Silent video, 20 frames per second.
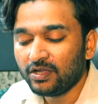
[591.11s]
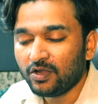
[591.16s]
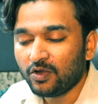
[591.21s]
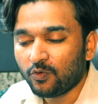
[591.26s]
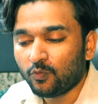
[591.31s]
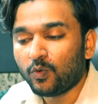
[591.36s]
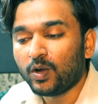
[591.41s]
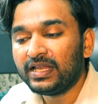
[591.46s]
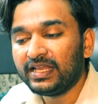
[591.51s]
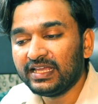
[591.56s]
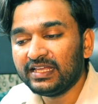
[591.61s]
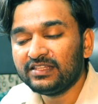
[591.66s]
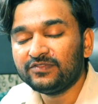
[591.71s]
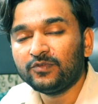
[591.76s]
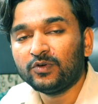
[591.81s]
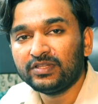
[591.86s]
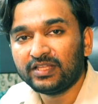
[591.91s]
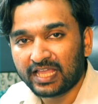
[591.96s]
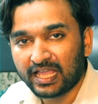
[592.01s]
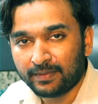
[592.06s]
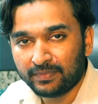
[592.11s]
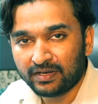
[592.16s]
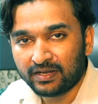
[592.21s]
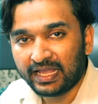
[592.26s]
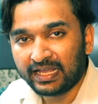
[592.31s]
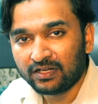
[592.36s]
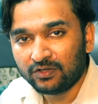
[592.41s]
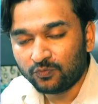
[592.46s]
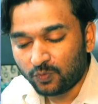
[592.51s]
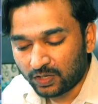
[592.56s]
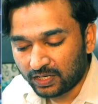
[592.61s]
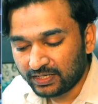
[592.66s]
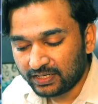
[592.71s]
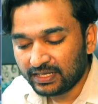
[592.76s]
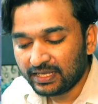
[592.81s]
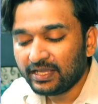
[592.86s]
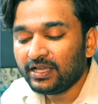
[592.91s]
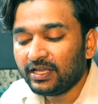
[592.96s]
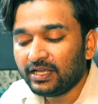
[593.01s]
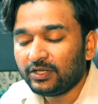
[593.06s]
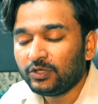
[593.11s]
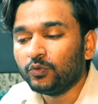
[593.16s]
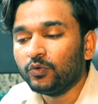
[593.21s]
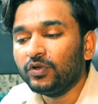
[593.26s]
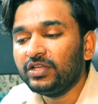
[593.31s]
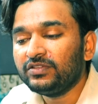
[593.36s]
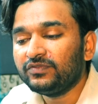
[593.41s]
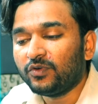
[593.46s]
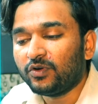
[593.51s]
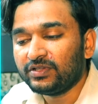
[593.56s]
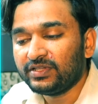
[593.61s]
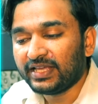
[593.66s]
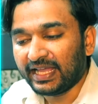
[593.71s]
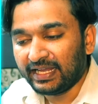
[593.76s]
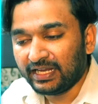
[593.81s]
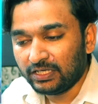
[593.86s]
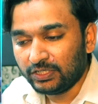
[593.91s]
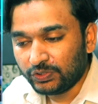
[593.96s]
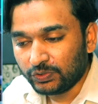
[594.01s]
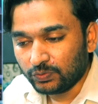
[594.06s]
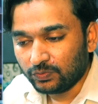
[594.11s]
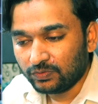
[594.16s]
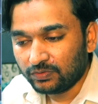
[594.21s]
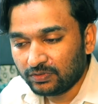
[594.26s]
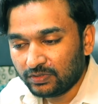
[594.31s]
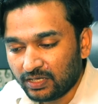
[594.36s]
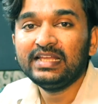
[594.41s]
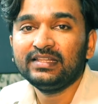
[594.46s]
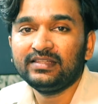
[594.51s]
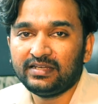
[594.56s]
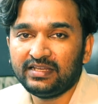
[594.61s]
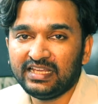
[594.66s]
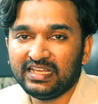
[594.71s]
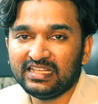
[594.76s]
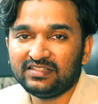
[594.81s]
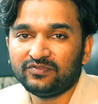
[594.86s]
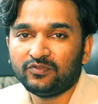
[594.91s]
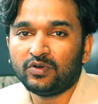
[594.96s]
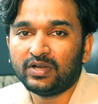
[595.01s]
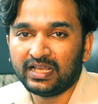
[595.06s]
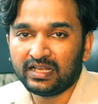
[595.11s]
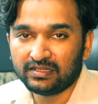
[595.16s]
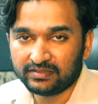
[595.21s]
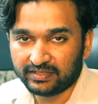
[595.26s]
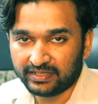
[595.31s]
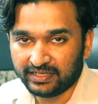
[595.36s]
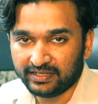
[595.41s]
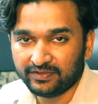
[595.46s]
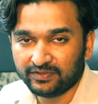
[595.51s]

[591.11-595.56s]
1 is for the camera angle 1, 2 is for the angle 2, 3 is for angle 3.